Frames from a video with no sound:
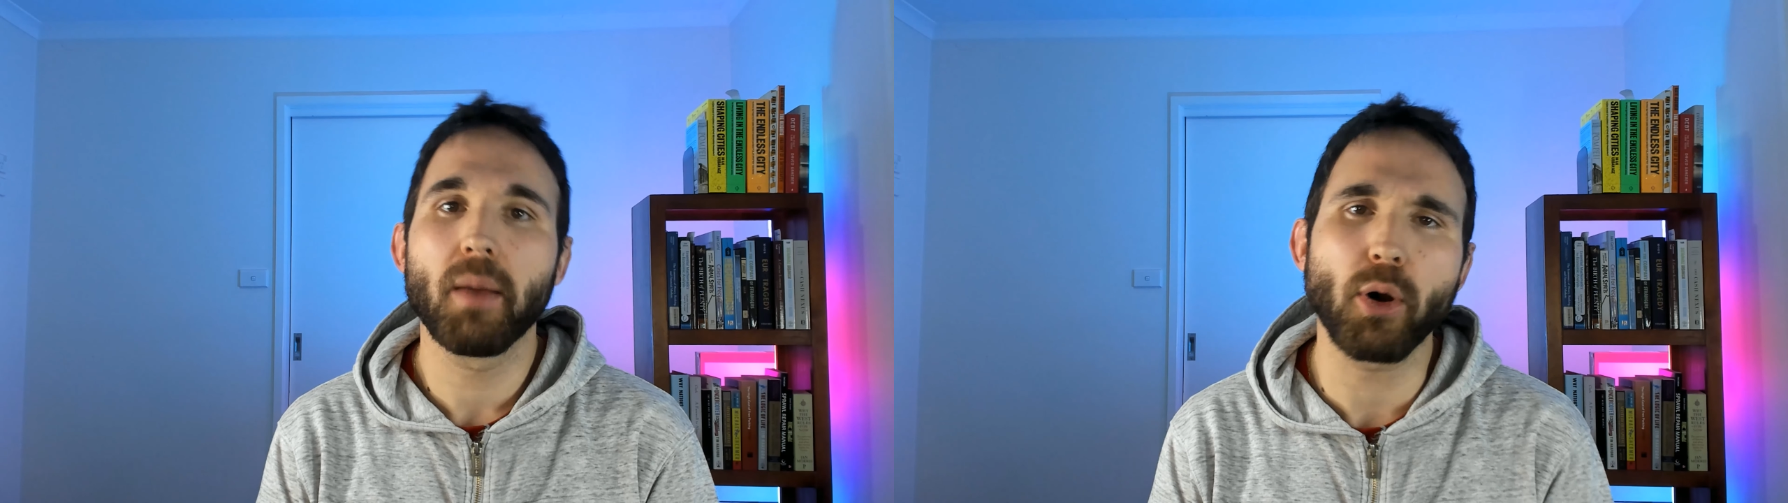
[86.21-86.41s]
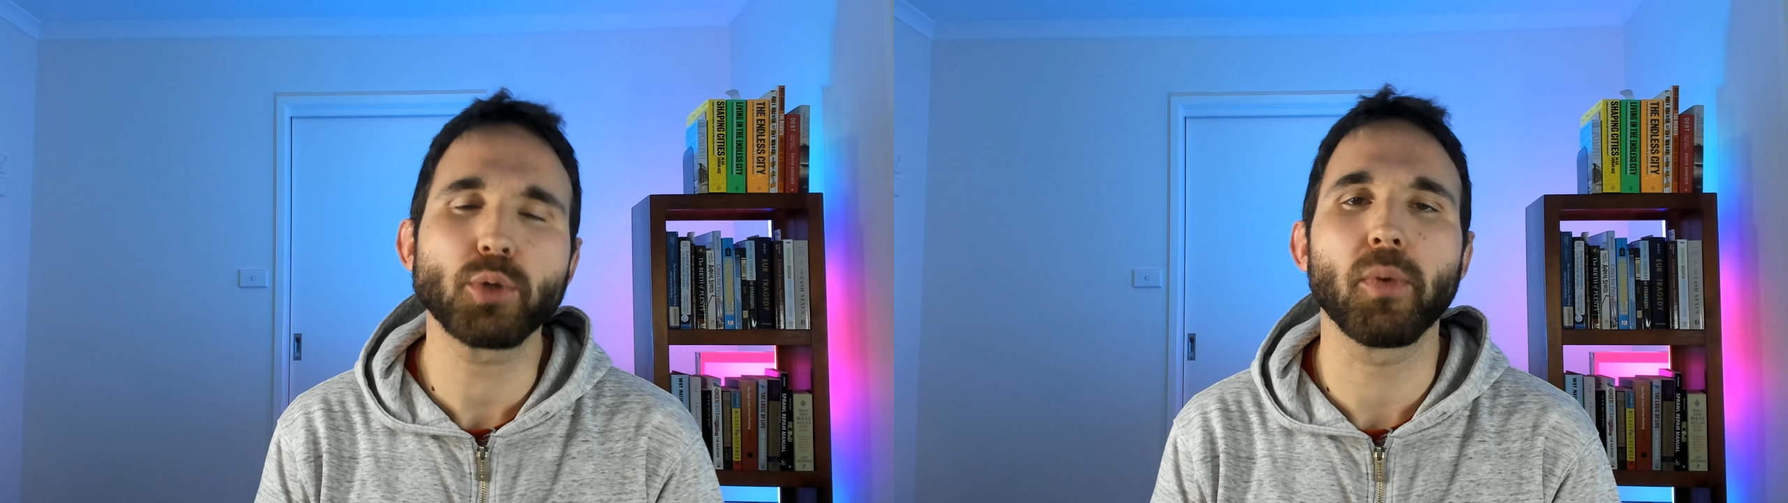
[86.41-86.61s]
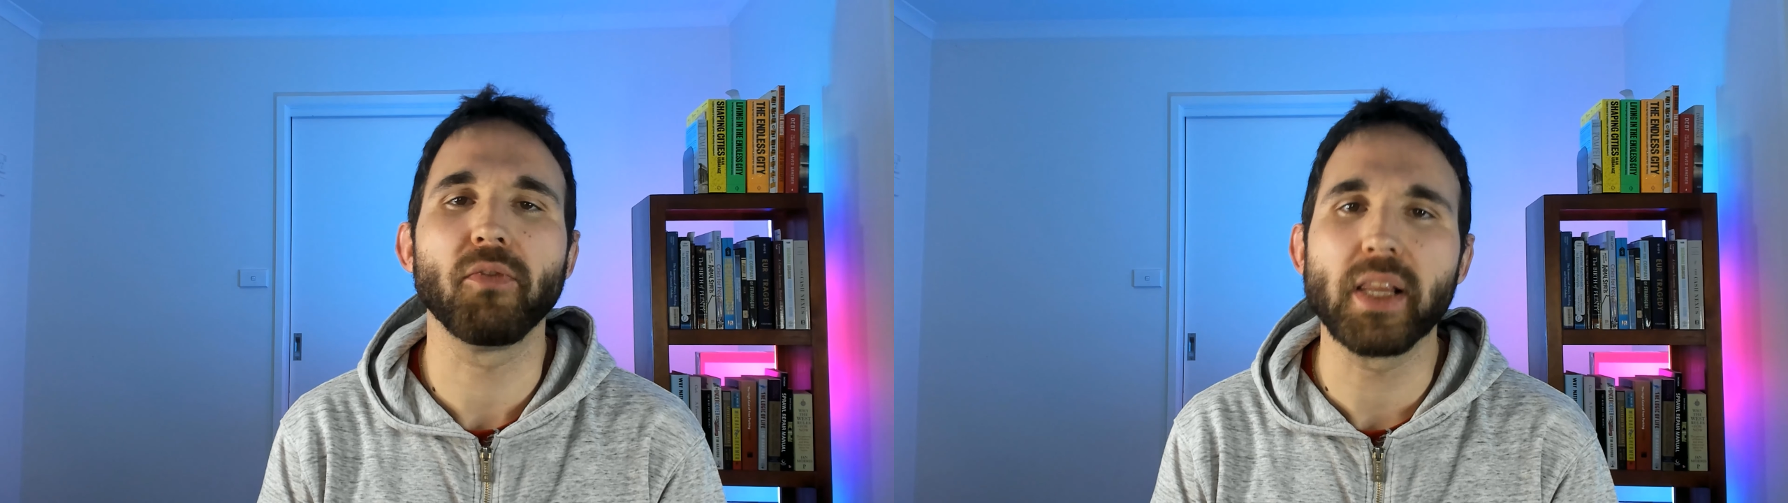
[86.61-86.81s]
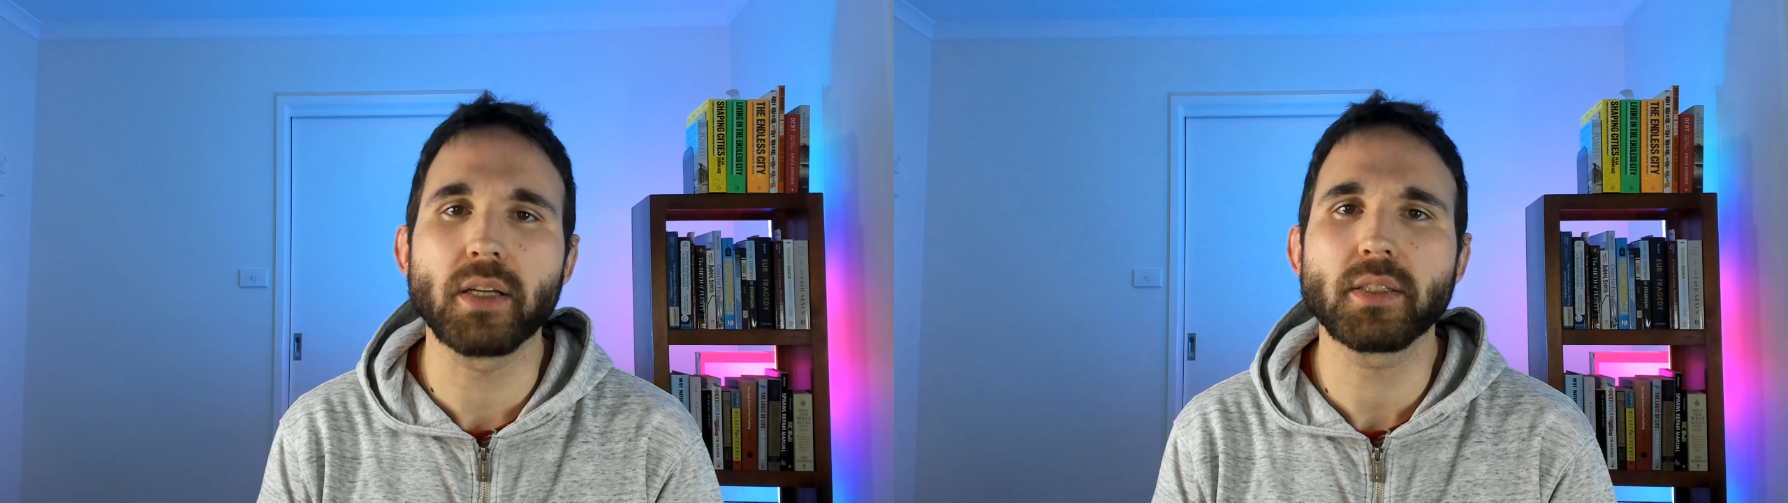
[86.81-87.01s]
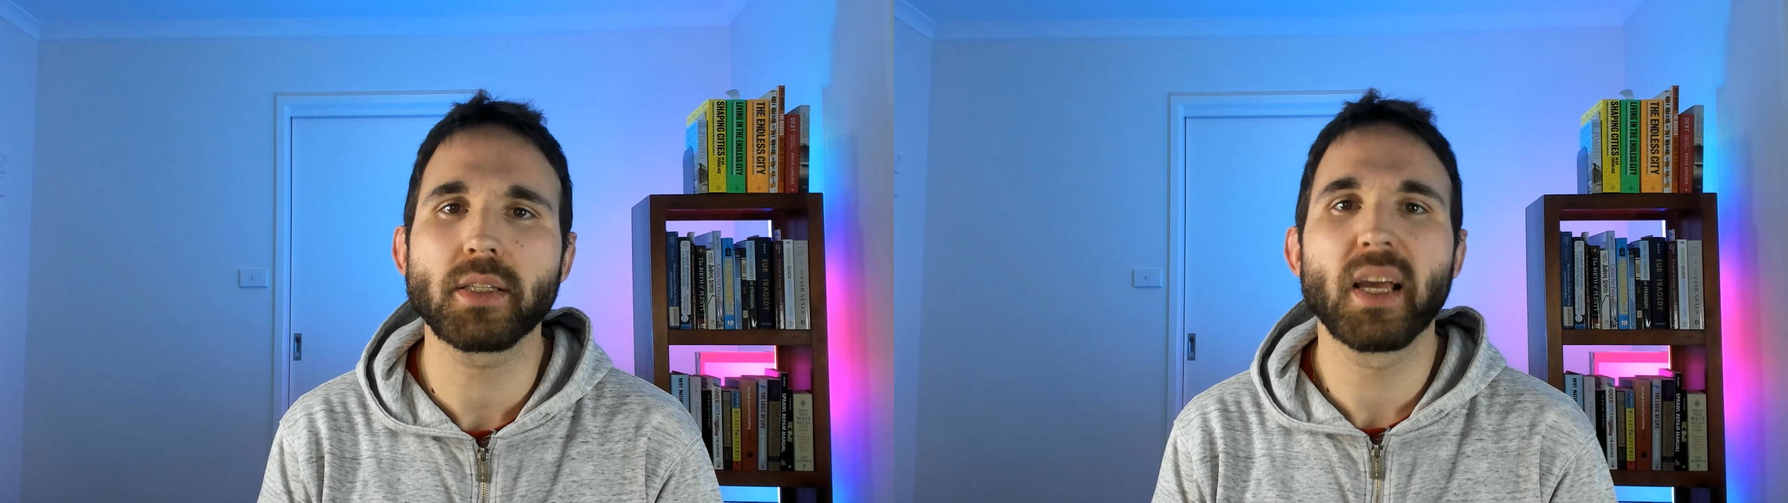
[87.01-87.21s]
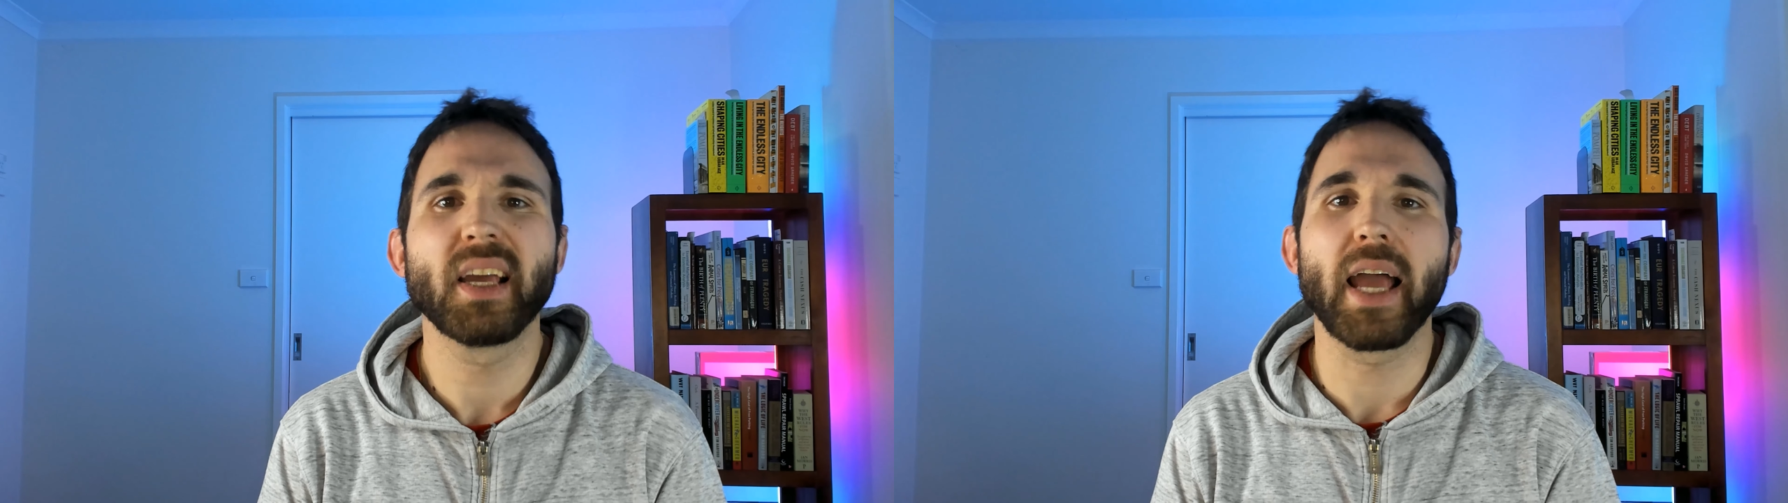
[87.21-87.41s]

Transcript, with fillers: multiple villas,